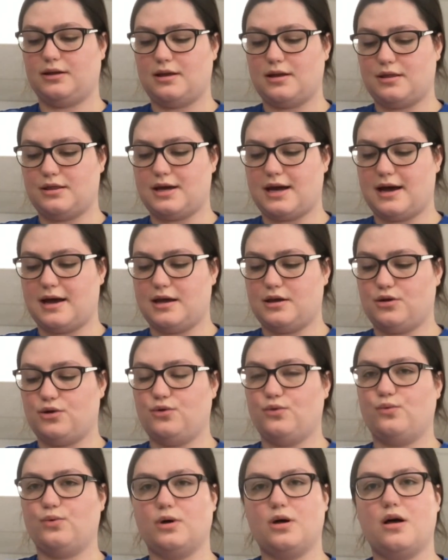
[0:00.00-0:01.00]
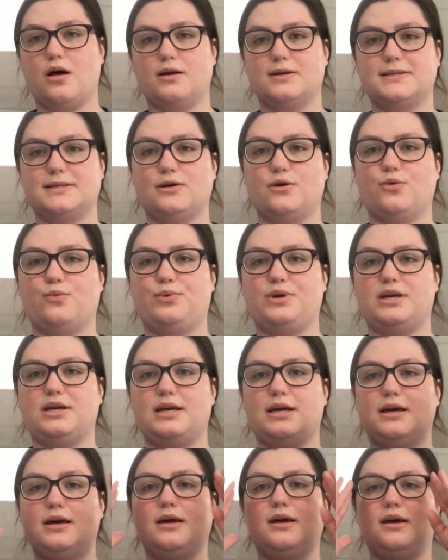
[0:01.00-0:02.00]
that you will also
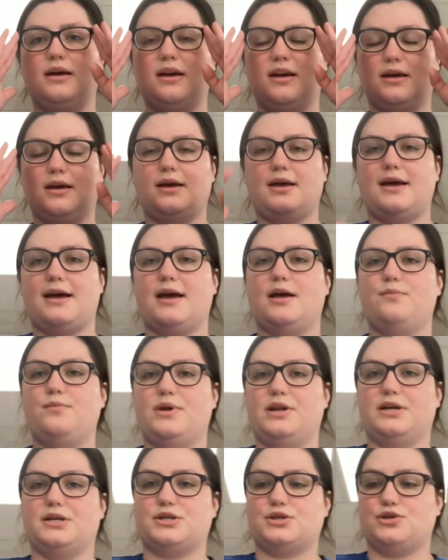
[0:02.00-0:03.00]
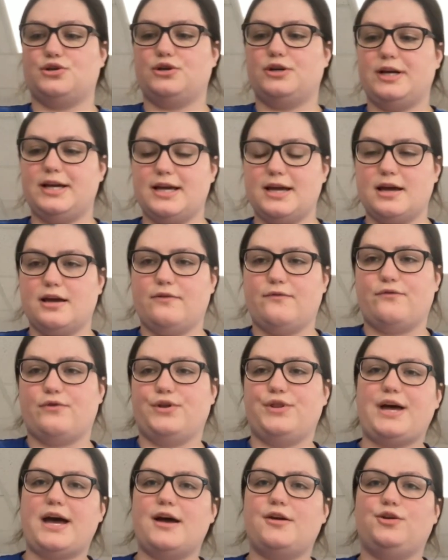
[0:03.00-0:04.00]
be administering, and for
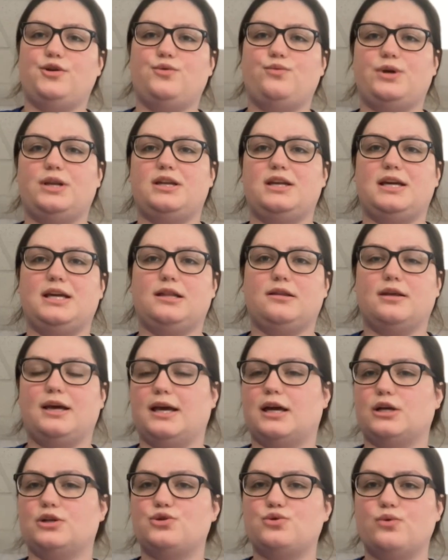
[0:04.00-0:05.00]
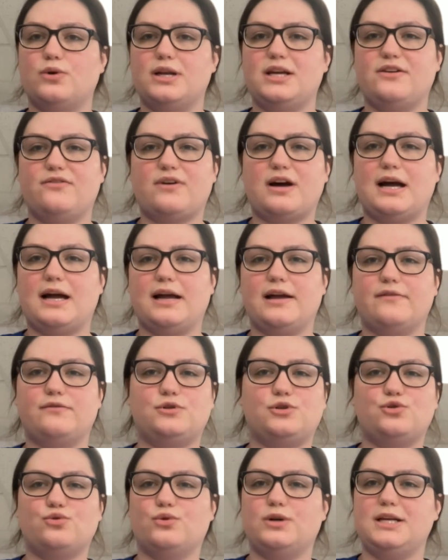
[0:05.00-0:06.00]
that you would need like a 25 to
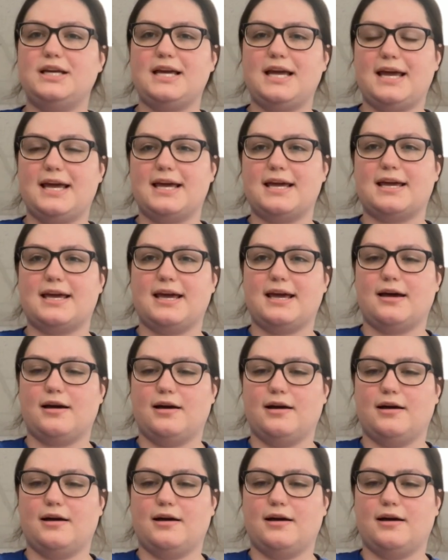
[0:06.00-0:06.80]
28